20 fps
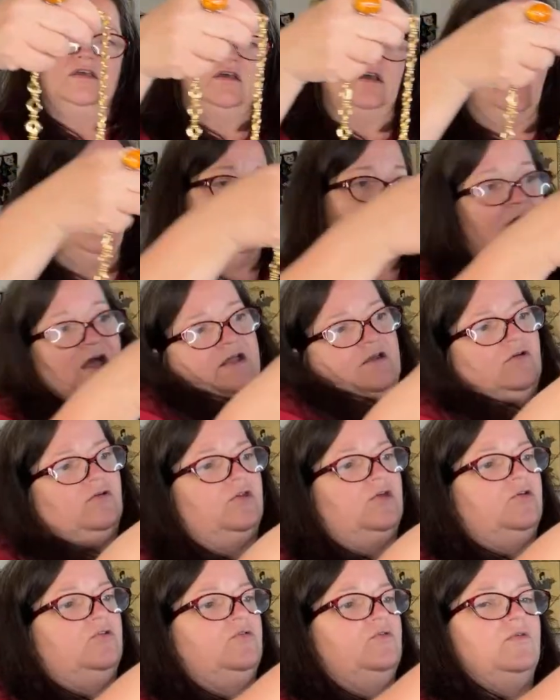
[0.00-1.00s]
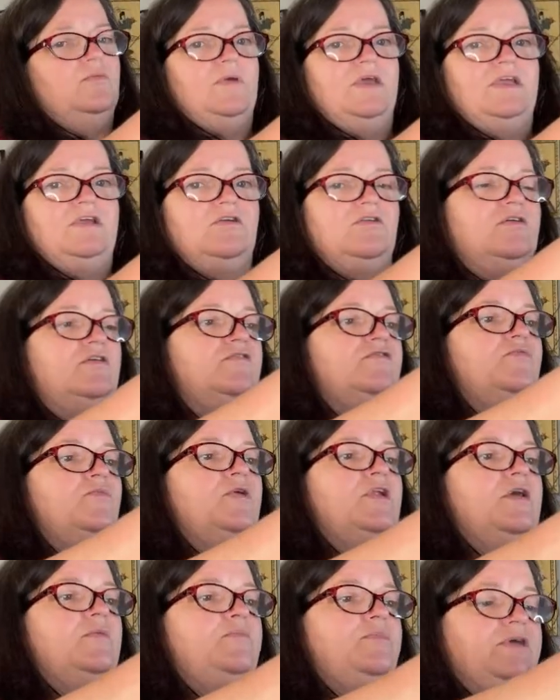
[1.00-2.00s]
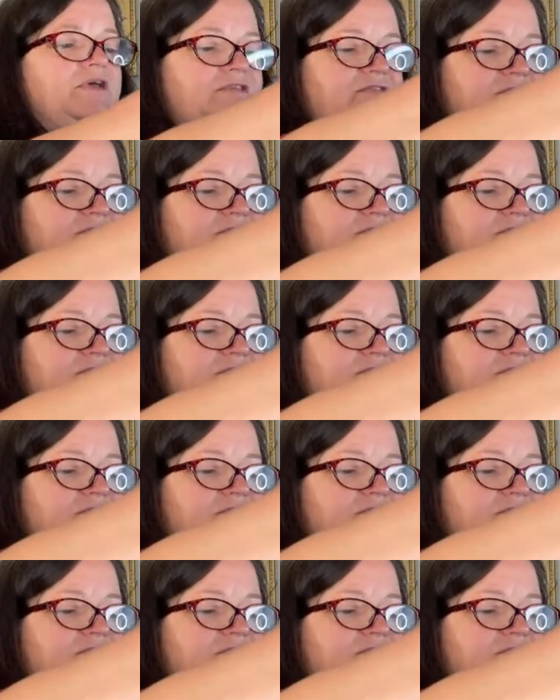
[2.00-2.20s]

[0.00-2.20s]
I don't know who the maker is. When I picked